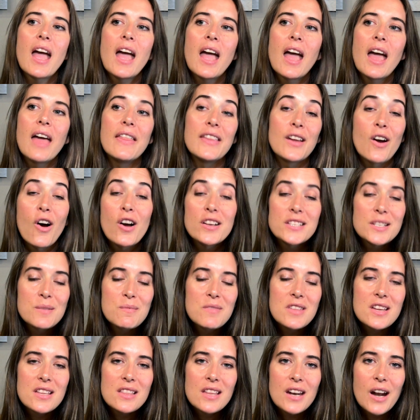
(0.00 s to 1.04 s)
And the awesome
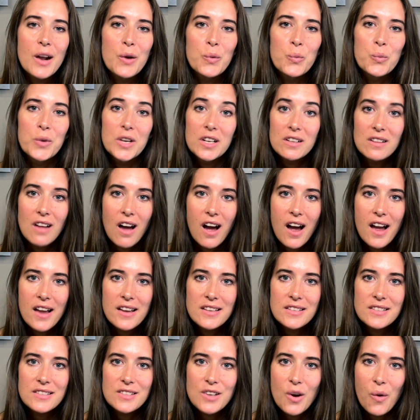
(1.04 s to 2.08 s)
thing that I
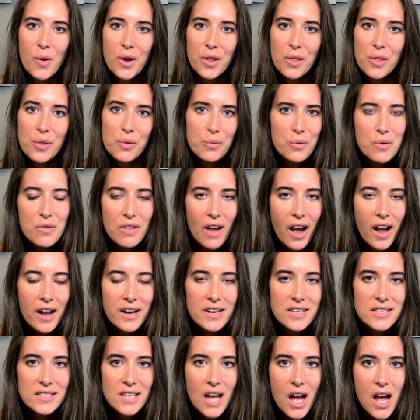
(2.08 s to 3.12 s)
realized going through that
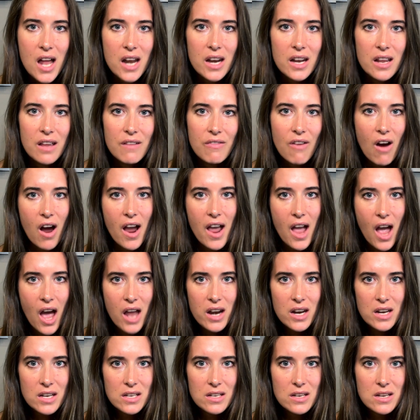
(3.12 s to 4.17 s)
is that if I
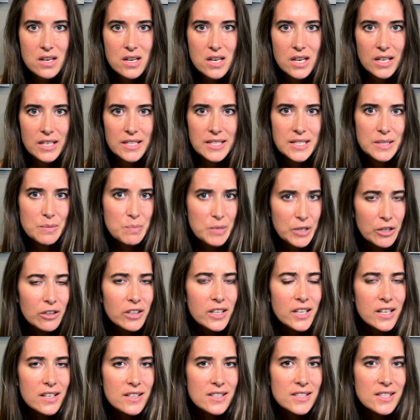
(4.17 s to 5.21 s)
hadn't
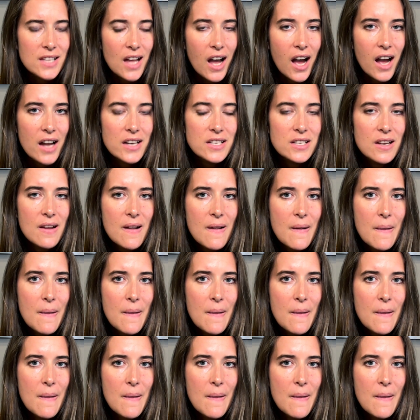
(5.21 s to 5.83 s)
experienced that,